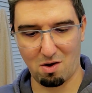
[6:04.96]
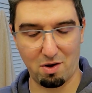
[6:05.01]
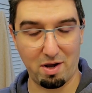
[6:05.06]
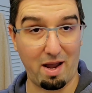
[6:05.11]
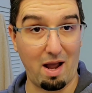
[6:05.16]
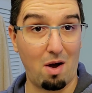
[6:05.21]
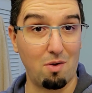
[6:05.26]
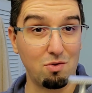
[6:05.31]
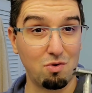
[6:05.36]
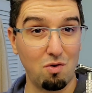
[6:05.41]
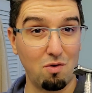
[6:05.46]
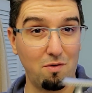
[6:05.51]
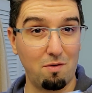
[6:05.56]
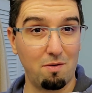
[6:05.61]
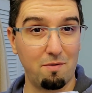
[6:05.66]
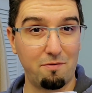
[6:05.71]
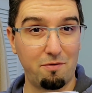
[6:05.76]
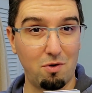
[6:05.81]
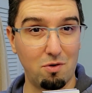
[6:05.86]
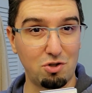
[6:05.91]
Okay, I'll
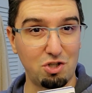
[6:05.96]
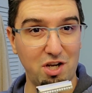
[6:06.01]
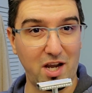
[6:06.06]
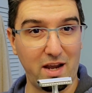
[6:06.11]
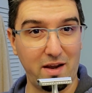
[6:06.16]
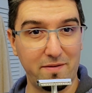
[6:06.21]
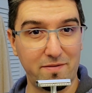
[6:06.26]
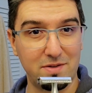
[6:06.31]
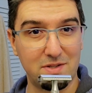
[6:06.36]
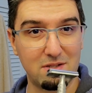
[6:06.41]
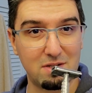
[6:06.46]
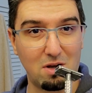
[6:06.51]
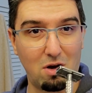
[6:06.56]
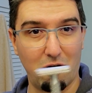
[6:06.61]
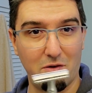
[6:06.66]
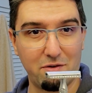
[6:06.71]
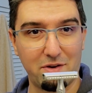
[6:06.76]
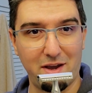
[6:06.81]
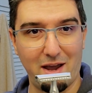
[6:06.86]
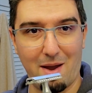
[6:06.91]
do a few shaves
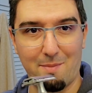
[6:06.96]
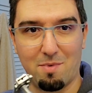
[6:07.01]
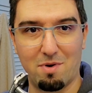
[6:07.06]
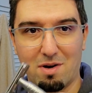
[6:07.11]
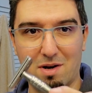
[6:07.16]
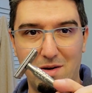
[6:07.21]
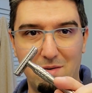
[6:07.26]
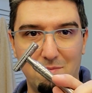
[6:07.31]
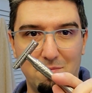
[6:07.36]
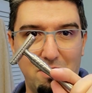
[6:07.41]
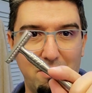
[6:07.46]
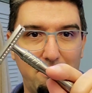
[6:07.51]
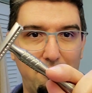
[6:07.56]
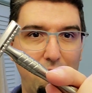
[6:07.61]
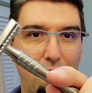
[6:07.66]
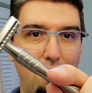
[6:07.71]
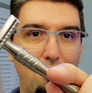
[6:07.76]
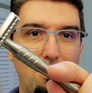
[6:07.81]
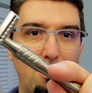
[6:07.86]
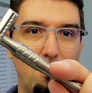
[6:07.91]
off camera
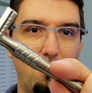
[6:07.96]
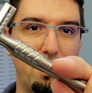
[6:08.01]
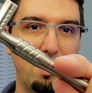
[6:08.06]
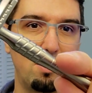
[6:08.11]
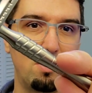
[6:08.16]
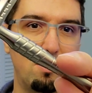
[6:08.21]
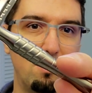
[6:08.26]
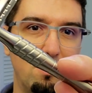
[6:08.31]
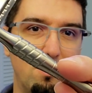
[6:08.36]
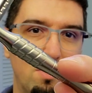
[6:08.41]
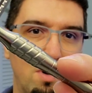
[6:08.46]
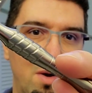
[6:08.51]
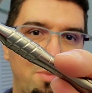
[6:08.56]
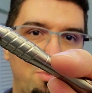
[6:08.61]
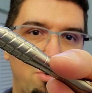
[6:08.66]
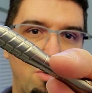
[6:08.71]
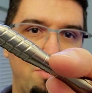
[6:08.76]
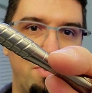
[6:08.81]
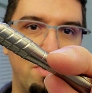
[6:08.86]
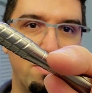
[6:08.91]
before we do a
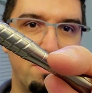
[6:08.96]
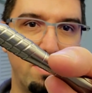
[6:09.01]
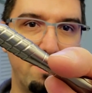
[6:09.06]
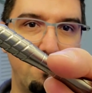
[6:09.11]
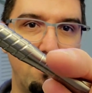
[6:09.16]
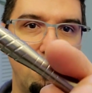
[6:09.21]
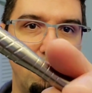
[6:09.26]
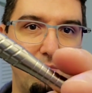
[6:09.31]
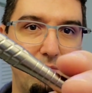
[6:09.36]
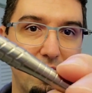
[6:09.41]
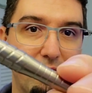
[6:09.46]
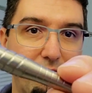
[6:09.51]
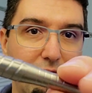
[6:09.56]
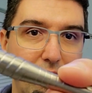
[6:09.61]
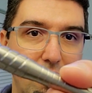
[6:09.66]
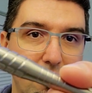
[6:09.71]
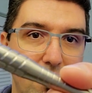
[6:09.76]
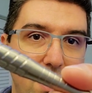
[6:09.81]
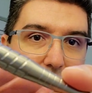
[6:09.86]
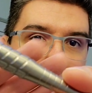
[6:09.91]
proper review, but for